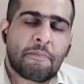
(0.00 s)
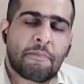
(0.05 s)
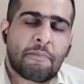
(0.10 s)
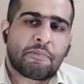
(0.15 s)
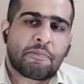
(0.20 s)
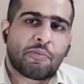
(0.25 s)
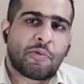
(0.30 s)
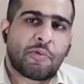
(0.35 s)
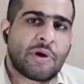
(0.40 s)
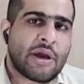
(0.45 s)

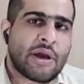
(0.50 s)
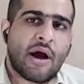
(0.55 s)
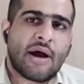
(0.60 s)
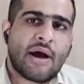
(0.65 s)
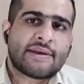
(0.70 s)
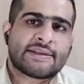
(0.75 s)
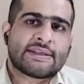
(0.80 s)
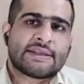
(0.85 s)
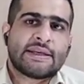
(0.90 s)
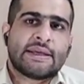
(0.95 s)
we are
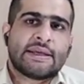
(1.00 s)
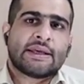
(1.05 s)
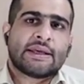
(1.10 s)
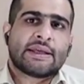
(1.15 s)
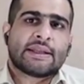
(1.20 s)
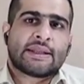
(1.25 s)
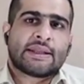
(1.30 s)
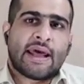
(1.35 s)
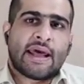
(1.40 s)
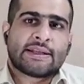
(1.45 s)

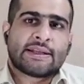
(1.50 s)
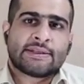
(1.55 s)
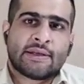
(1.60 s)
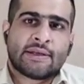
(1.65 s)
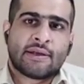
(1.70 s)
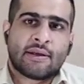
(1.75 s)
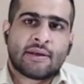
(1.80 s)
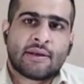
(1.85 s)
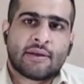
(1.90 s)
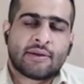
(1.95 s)
seeing that
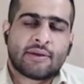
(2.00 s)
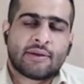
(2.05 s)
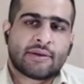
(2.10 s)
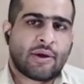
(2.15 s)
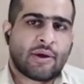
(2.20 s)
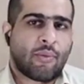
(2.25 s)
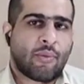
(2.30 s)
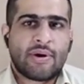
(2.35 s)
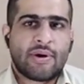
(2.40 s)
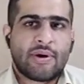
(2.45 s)
the
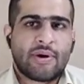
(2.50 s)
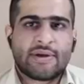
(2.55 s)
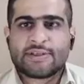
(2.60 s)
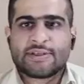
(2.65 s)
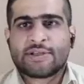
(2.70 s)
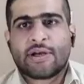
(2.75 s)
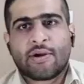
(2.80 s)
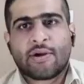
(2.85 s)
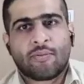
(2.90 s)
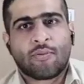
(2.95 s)

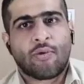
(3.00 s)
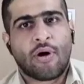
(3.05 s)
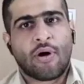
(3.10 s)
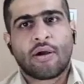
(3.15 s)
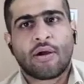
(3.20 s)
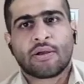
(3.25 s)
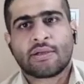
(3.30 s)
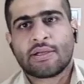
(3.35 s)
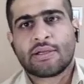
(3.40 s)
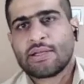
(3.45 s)
Western
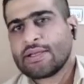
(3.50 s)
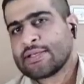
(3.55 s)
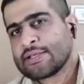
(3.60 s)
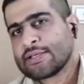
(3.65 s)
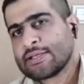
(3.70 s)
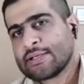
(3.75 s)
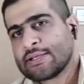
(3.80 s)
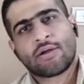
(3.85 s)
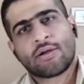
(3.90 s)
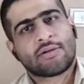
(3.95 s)
world is
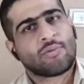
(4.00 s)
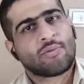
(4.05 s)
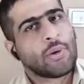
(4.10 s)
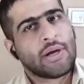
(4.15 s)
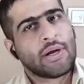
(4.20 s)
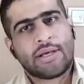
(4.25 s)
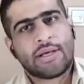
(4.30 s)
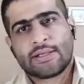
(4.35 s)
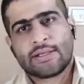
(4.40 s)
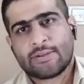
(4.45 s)
not
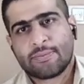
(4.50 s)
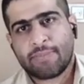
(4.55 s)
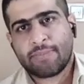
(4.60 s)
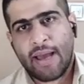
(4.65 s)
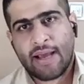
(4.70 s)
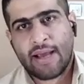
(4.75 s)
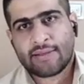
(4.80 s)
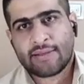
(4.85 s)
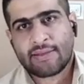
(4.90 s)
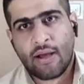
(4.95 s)
willing to
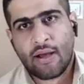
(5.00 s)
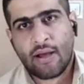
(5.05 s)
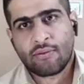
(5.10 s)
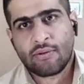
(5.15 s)
back down.